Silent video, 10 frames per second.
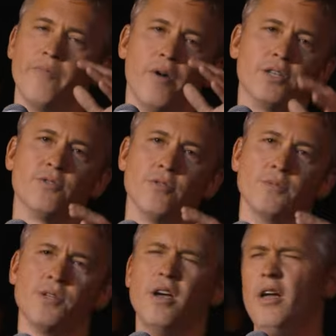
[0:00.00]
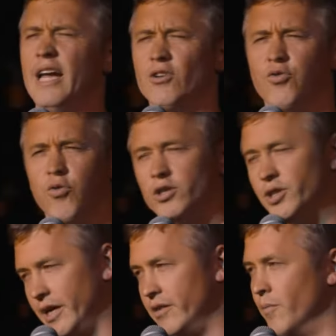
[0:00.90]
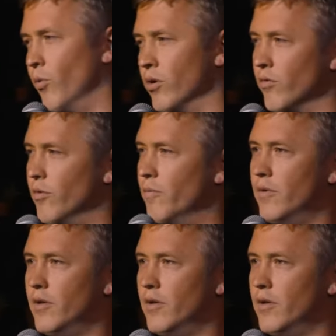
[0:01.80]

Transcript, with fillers: mushrooms and crushing it in the boardroom.